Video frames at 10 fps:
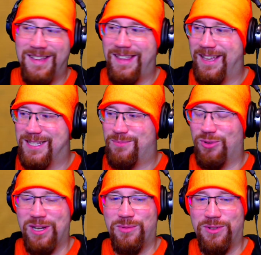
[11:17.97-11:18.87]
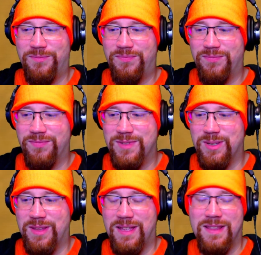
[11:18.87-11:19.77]
exploitable,
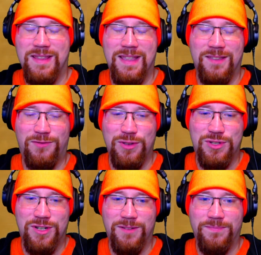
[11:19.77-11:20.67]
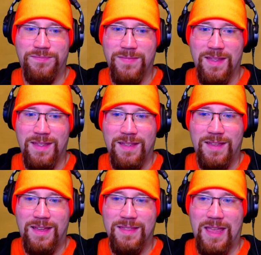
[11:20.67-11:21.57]
so that in the future
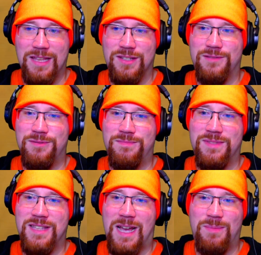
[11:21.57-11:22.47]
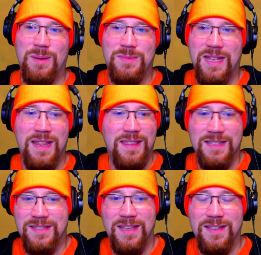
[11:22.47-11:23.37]
they just stop updating
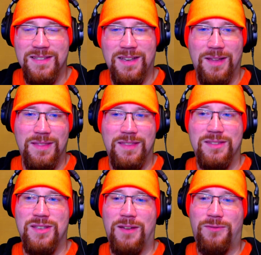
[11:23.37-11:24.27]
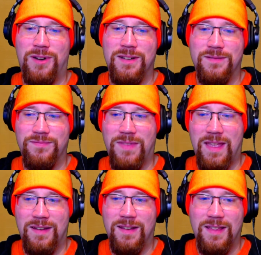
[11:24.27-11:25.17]
these things on the software.
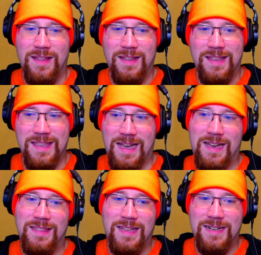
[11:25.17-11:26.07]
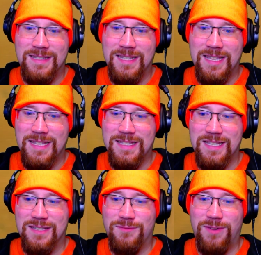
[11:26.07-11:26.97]
And yeah, that is the
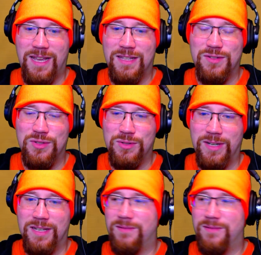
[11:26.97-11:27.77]
easiest way to do it,